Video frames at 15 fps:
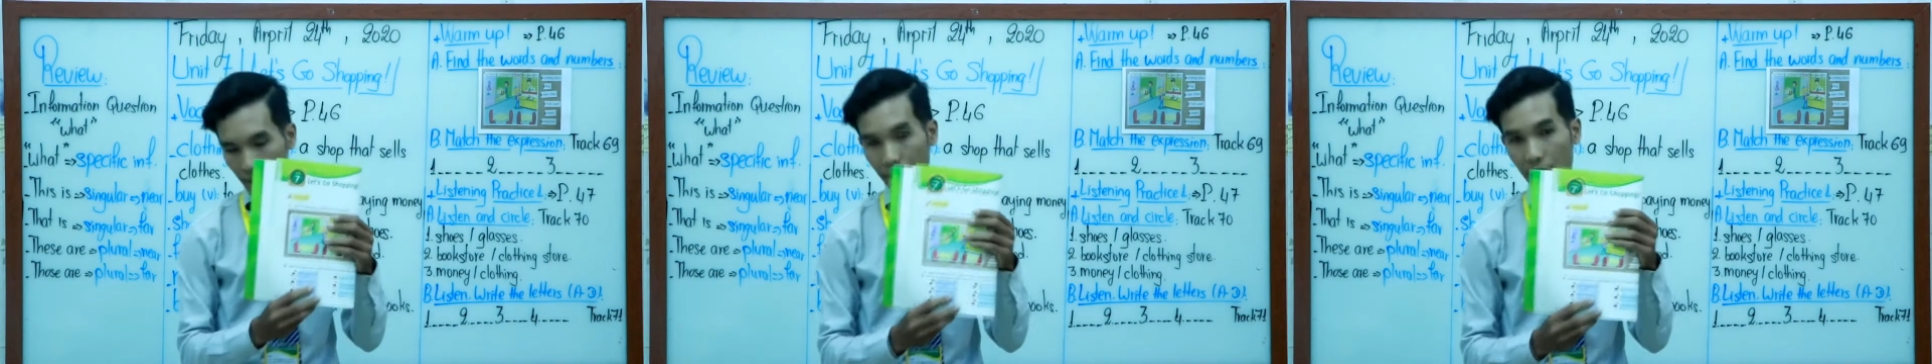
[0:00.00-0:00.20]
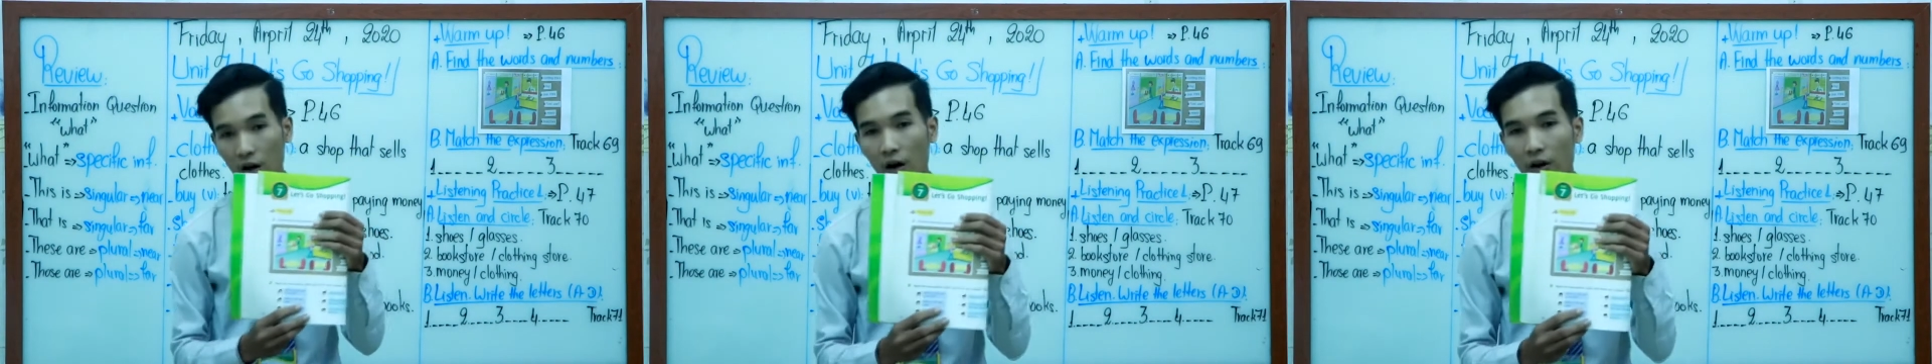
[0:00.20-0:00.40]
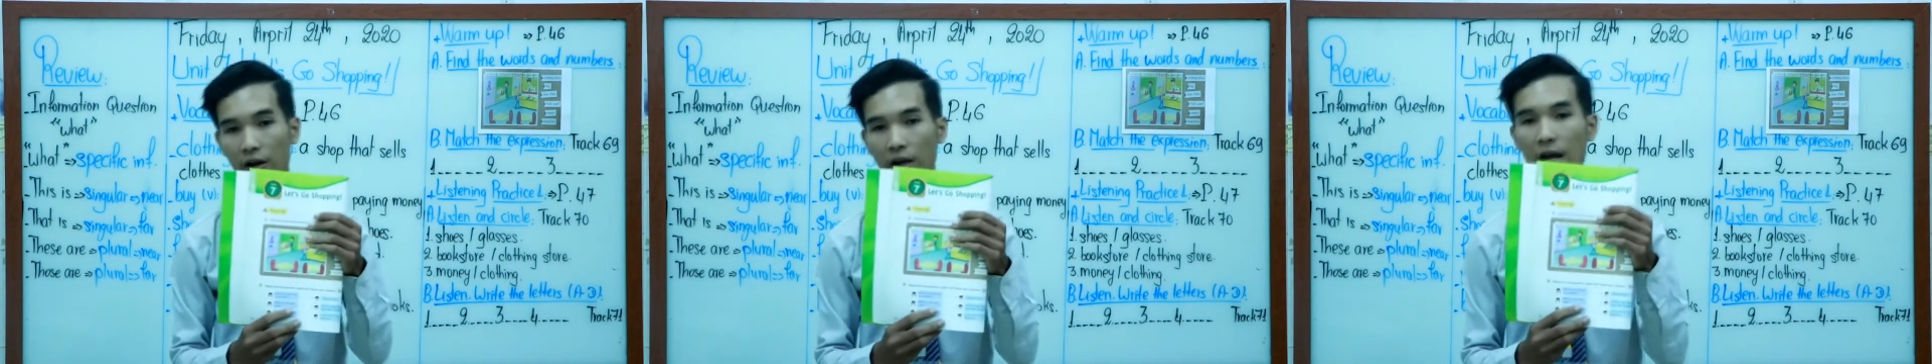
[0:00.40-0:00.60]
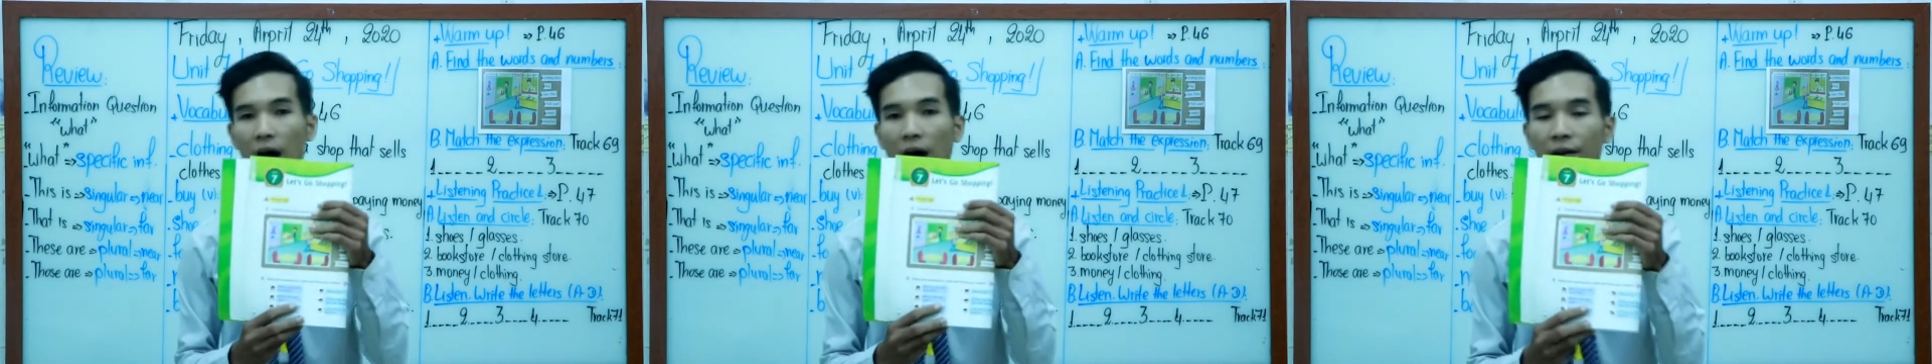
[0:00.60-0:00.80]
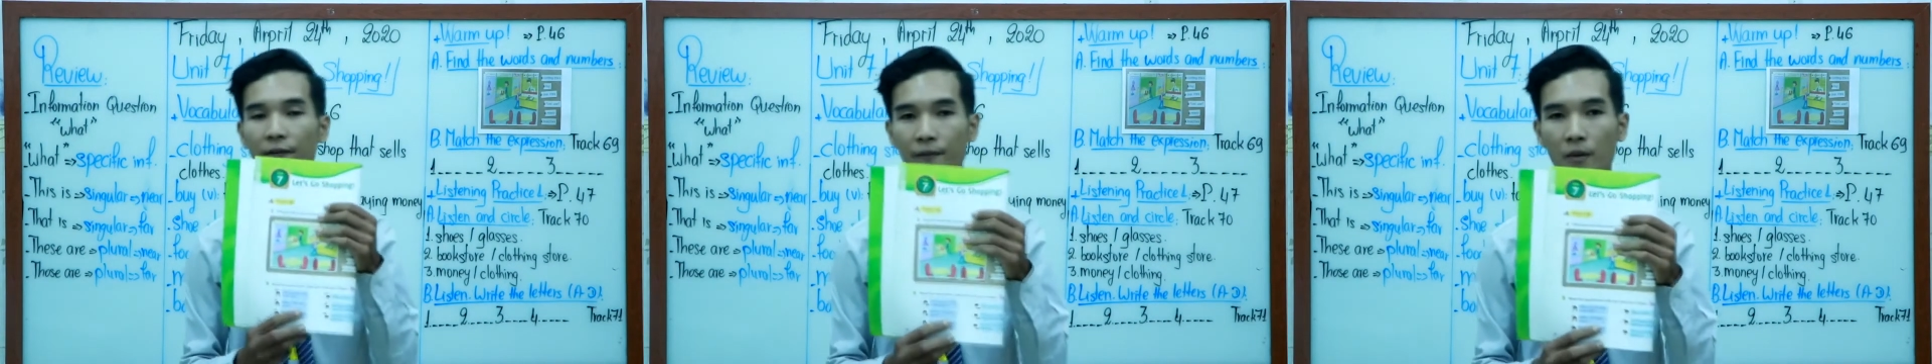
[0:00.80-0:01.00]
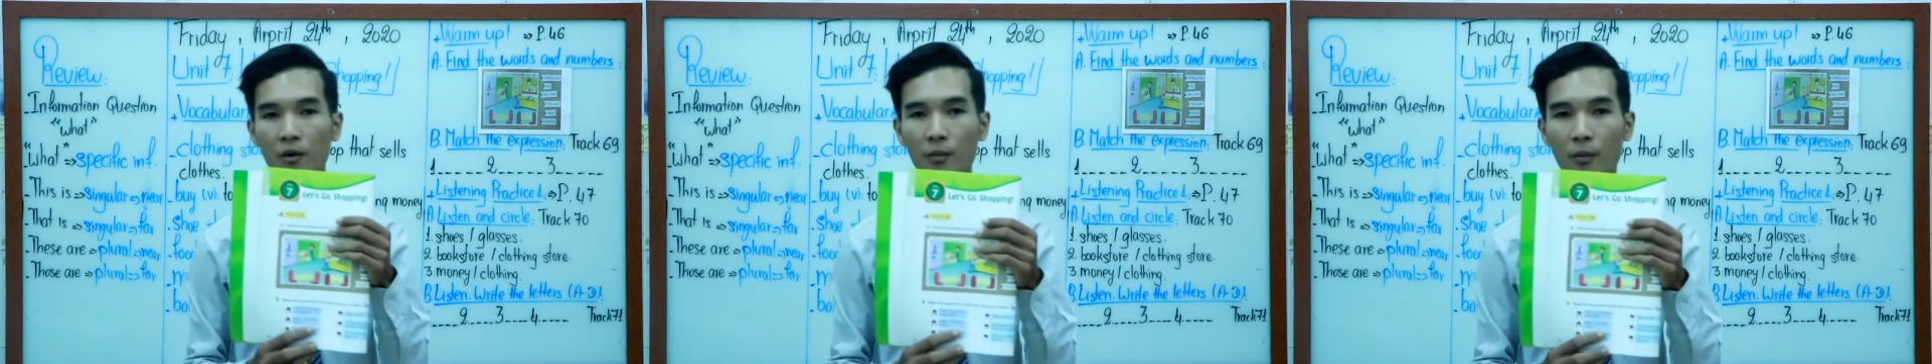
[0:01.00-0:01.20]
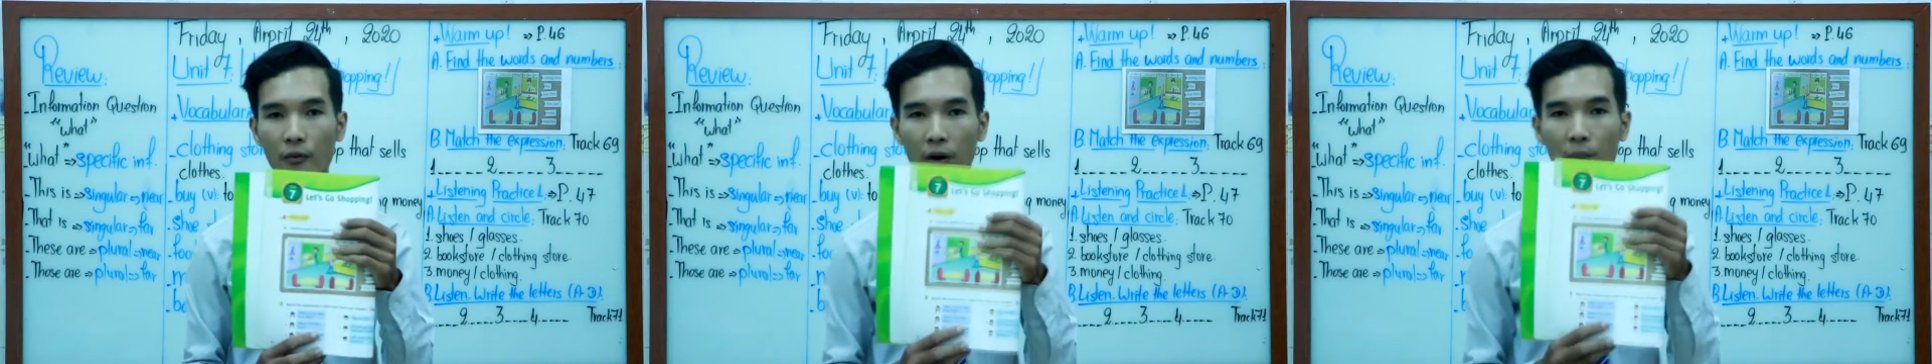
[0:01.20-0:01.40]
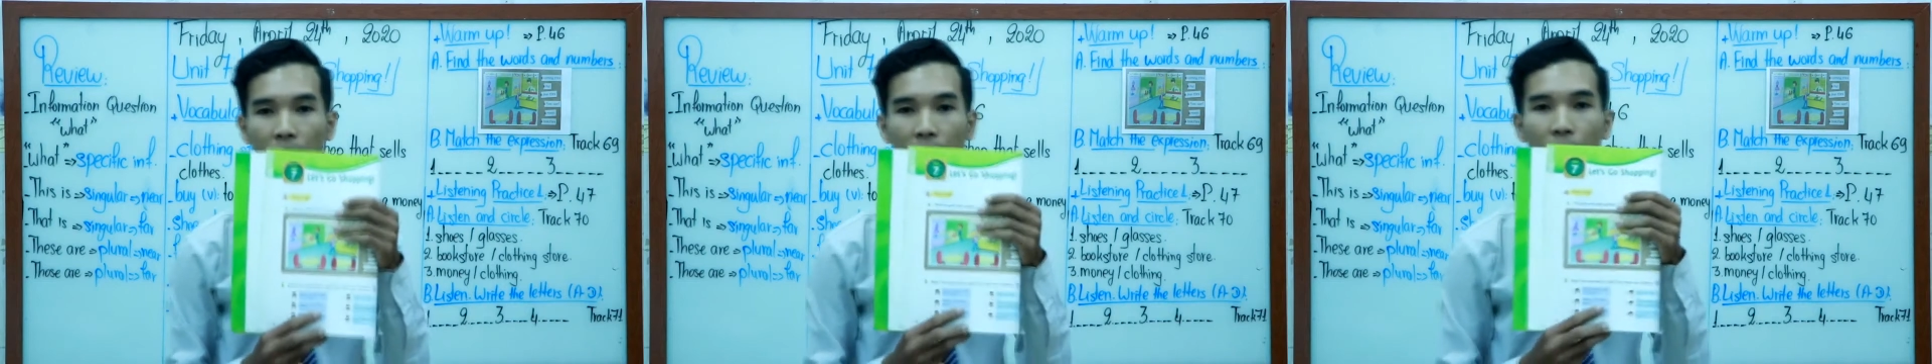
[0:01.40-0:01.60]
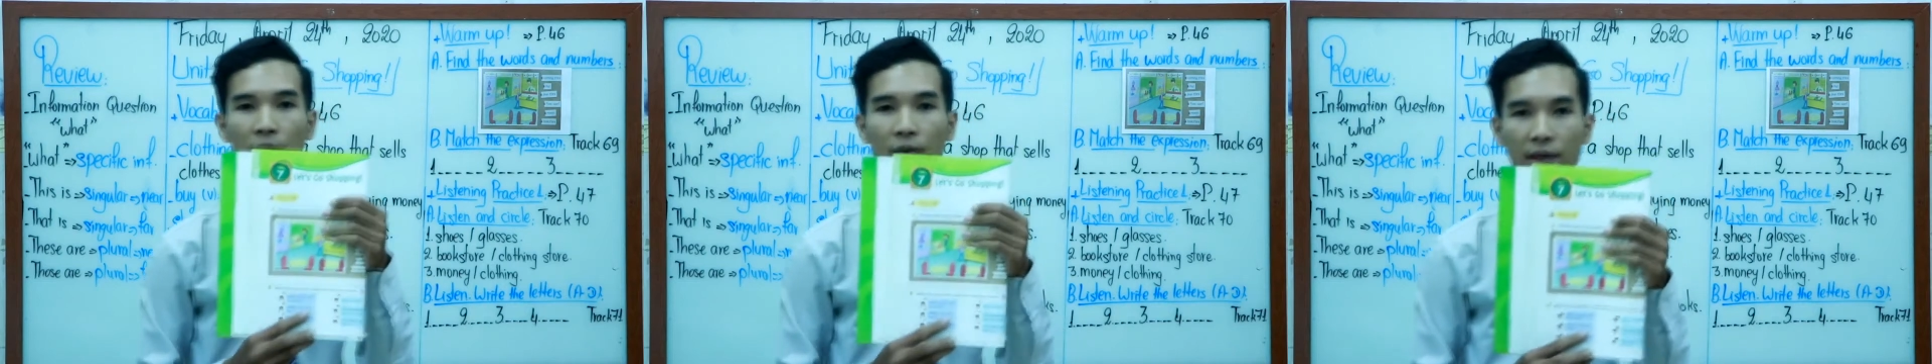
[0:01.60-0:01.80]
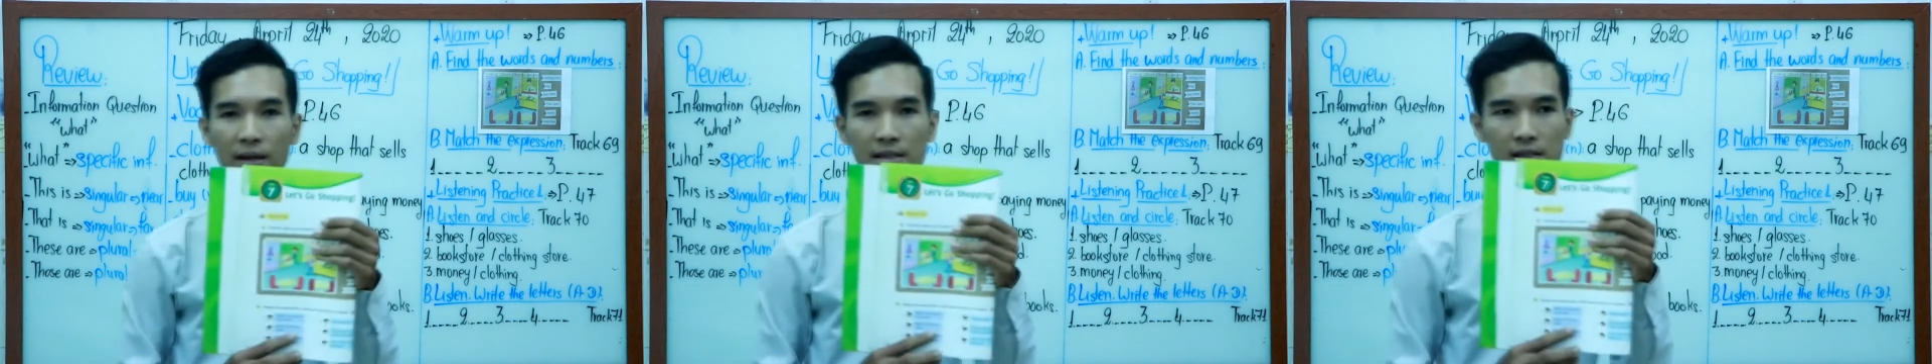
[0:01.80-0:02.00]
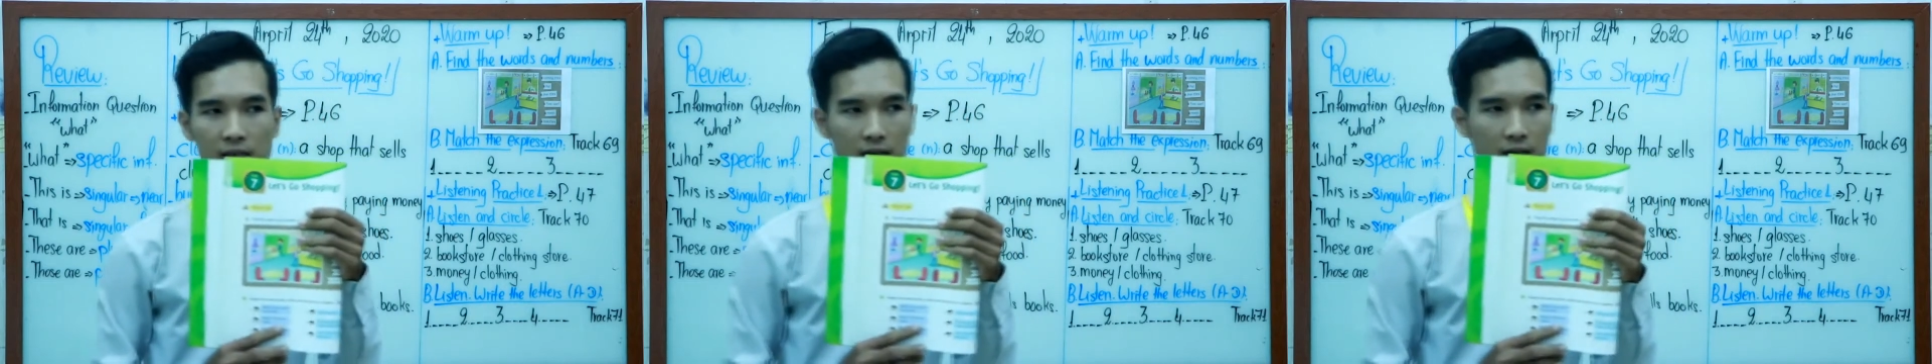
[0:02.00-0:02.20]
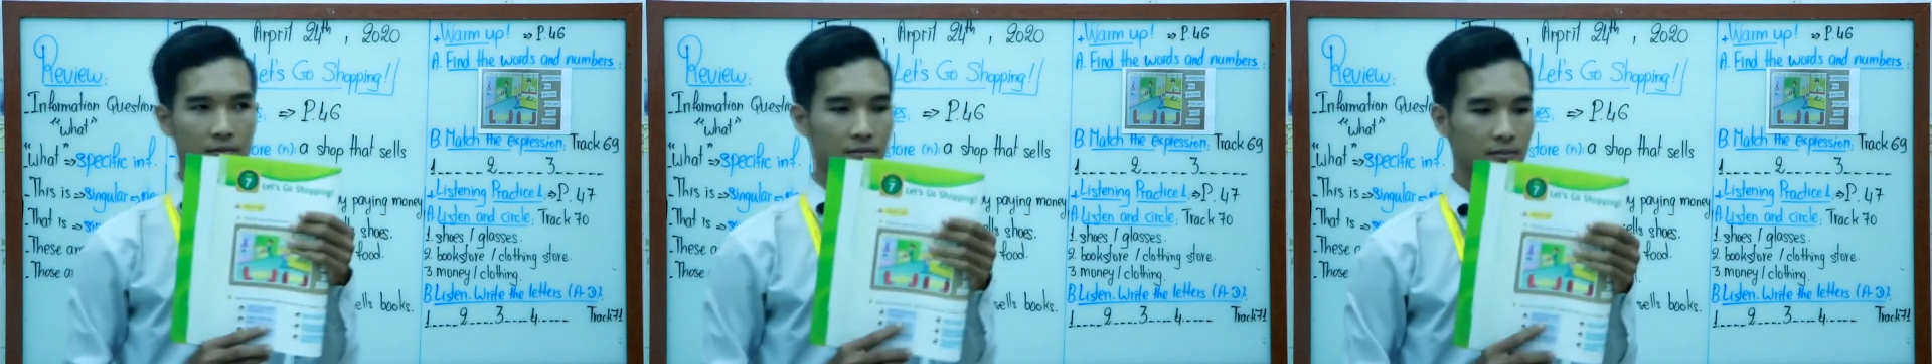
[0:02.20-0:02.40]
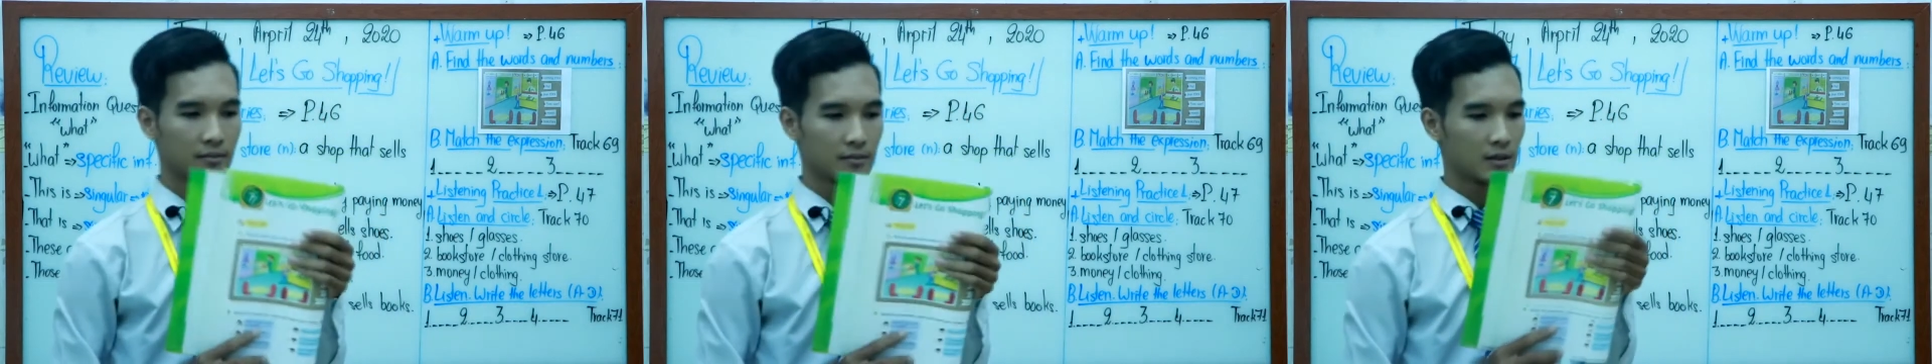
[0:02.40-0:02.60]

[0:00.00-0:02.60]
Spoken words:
you already have book from the previous term.